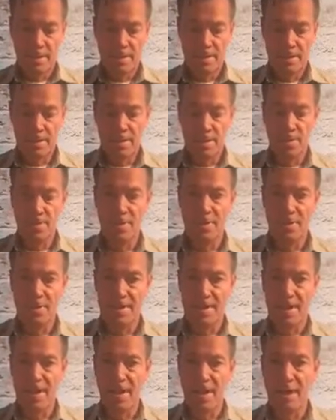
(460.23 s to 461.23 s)
tear this
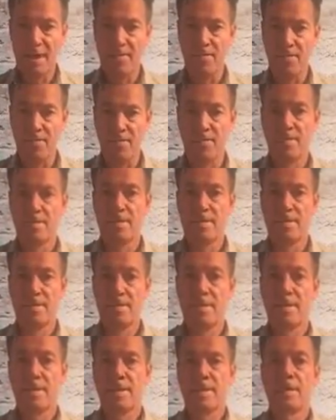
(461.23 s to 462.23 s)
in
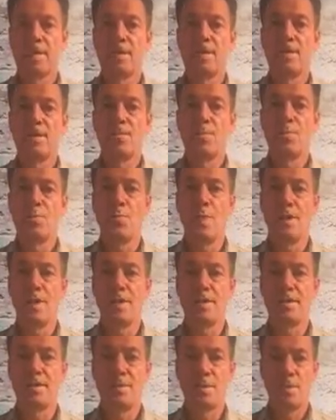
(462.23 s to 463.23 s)
half if you
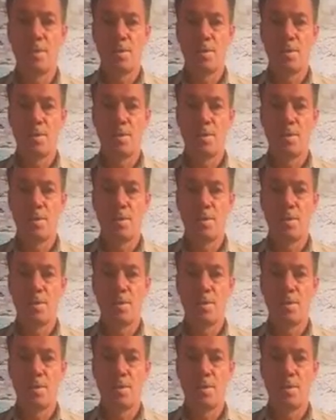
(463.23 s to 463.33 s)
wanted